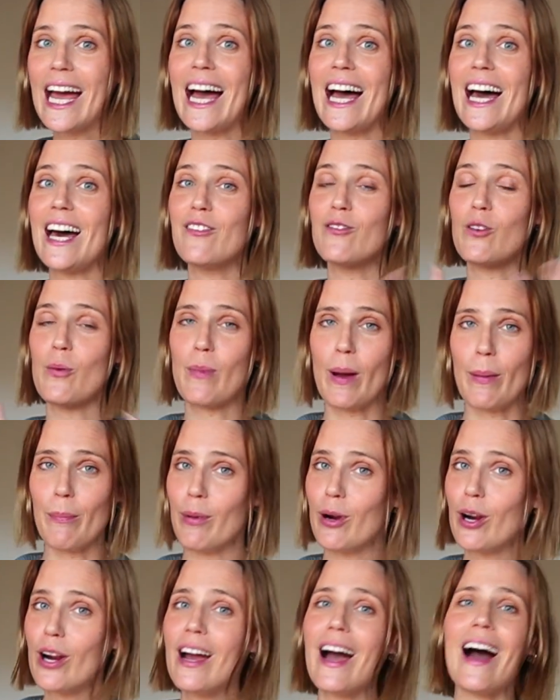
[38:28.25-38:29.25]
And
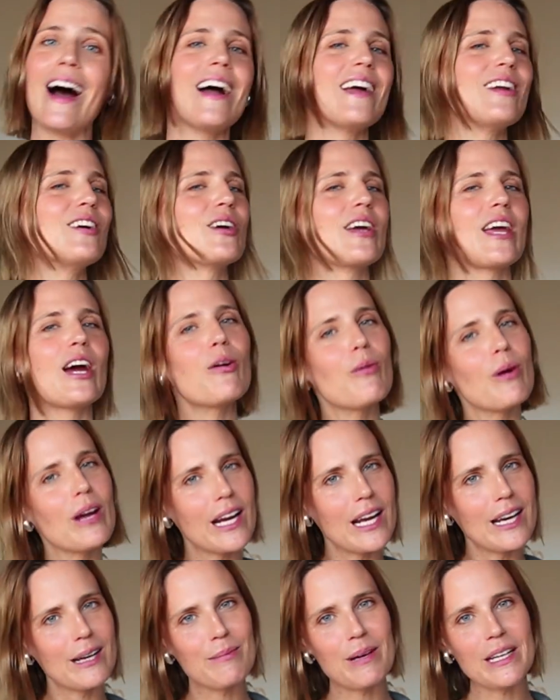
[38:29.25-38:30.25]
remember, I don't care what
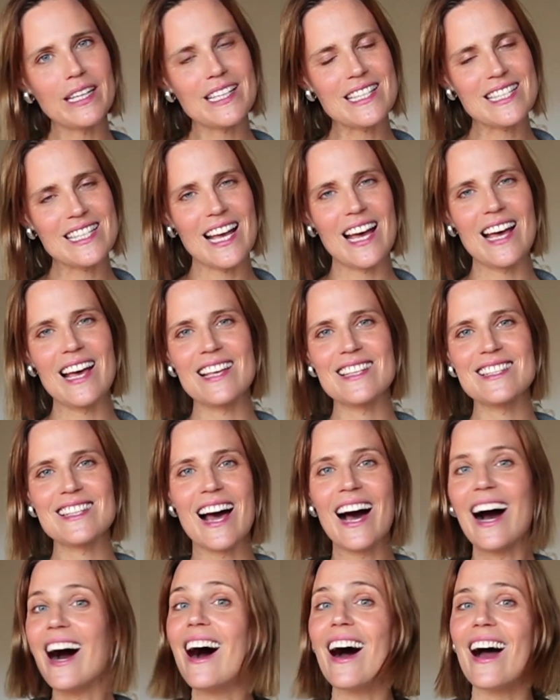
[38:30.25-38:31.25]
anybody says.
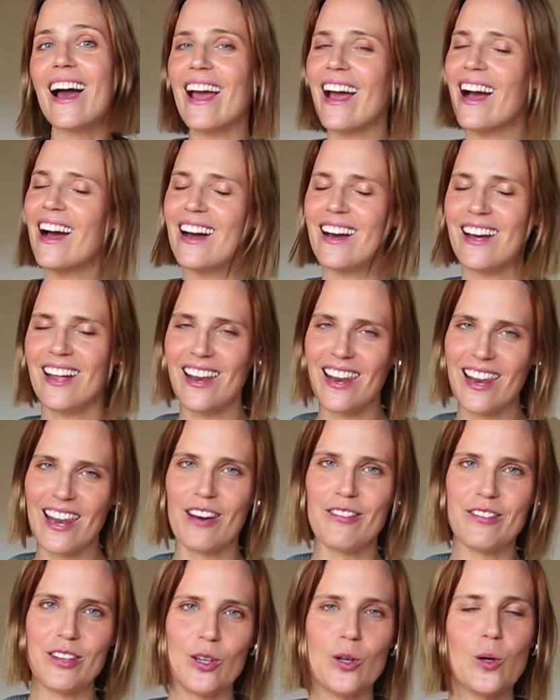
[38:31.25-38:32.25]
I
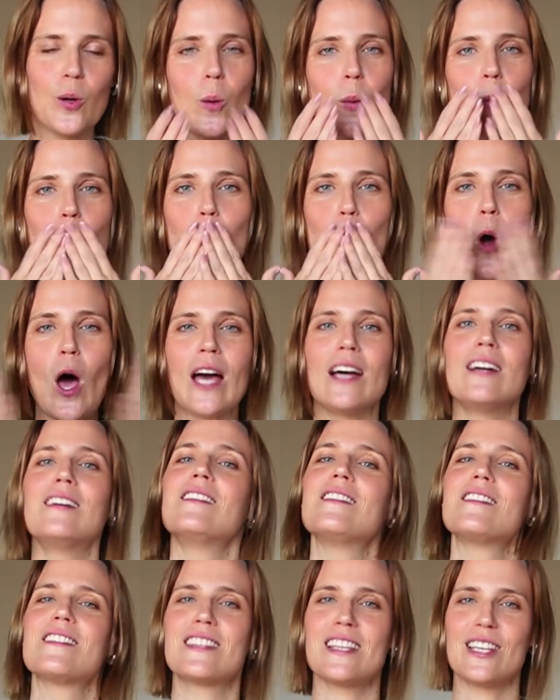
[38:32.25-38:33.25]
love you.
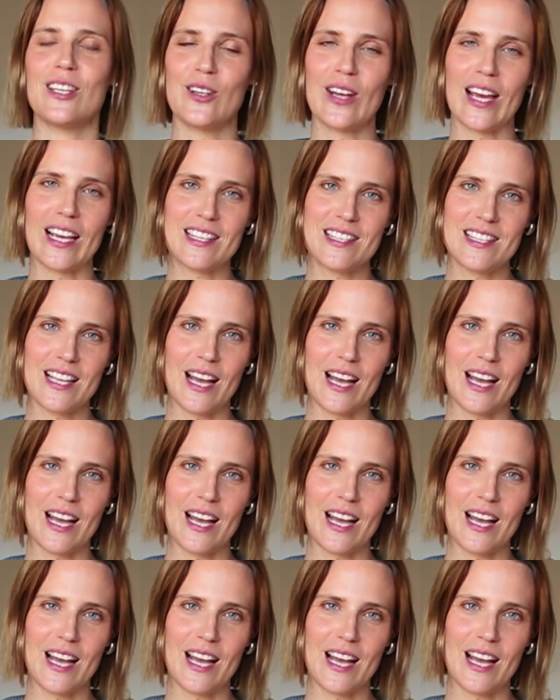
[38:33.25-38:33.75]
See you next